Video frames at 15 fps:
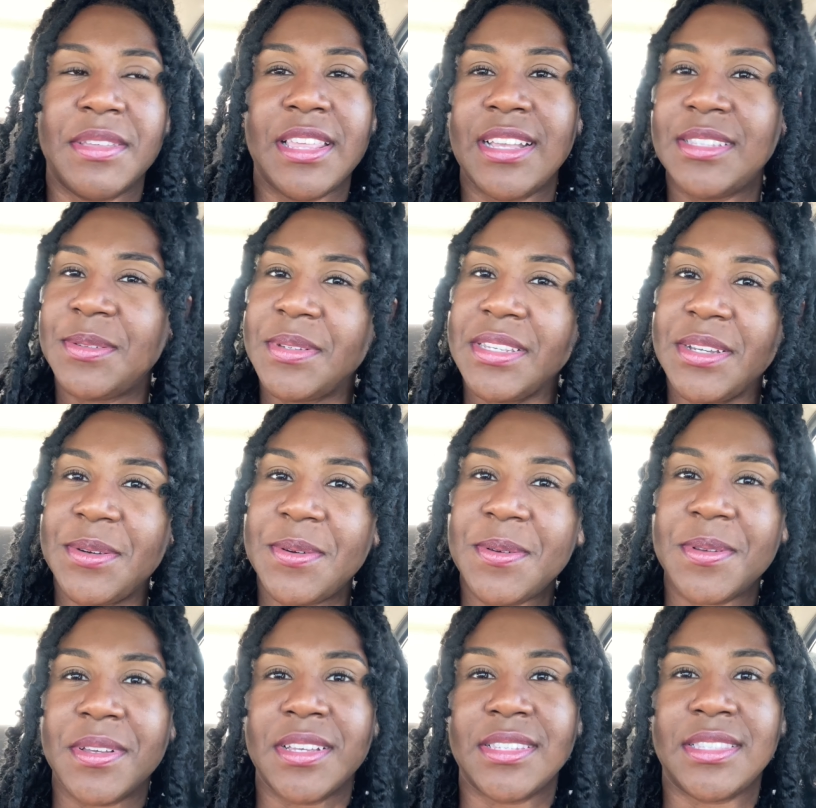that's really
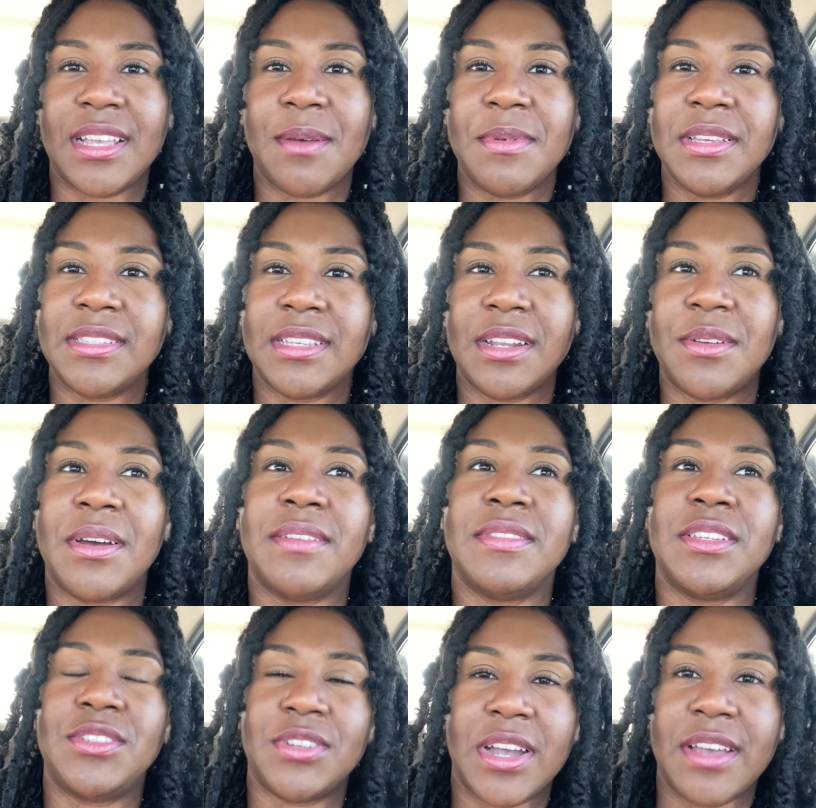cool because that means I don't have
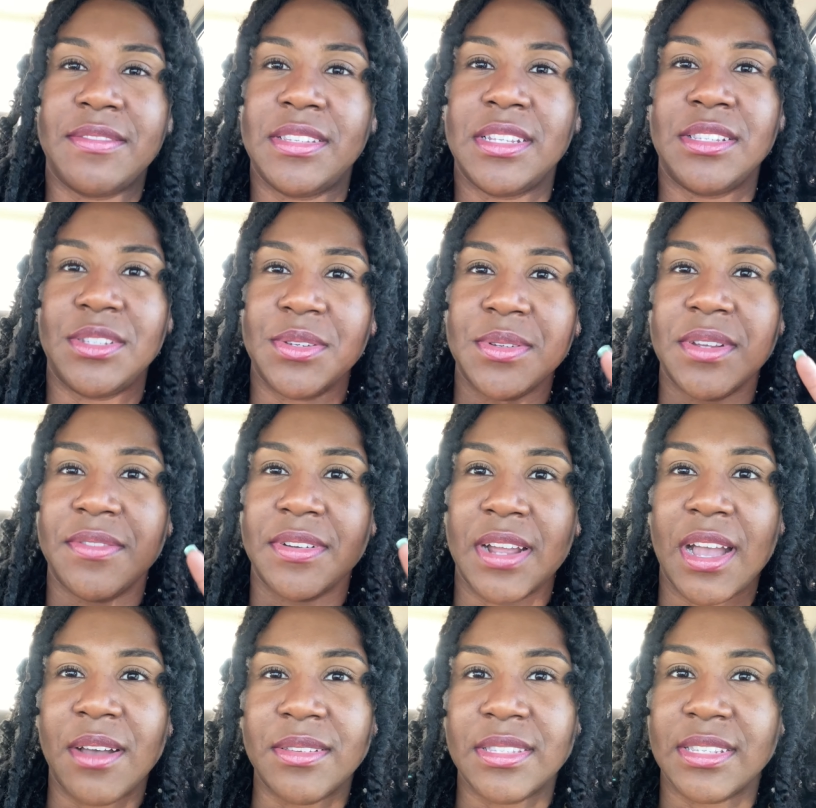to drive to 2
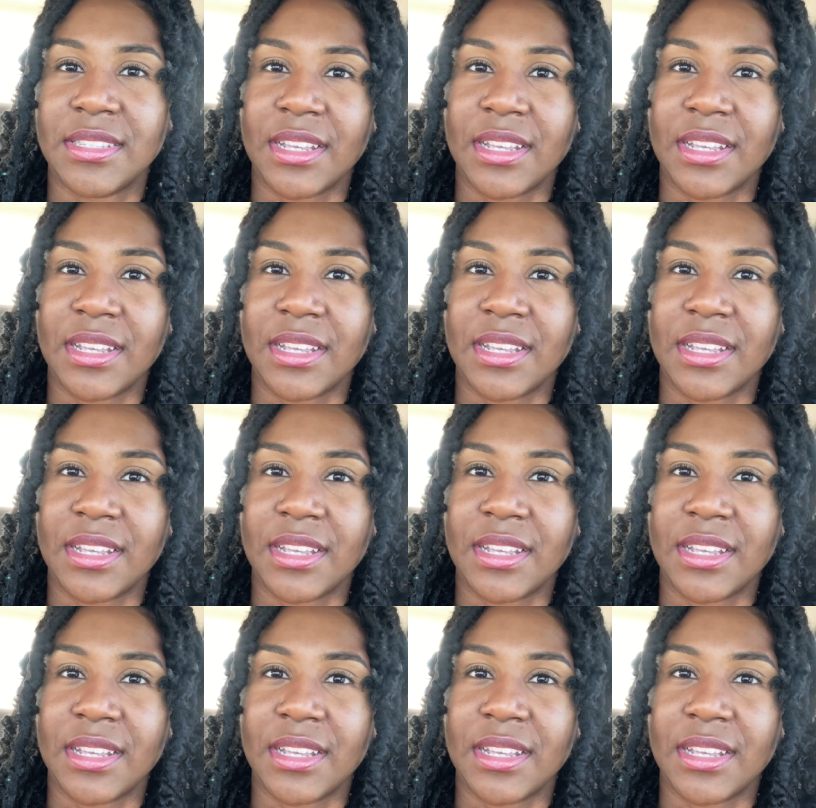different houses.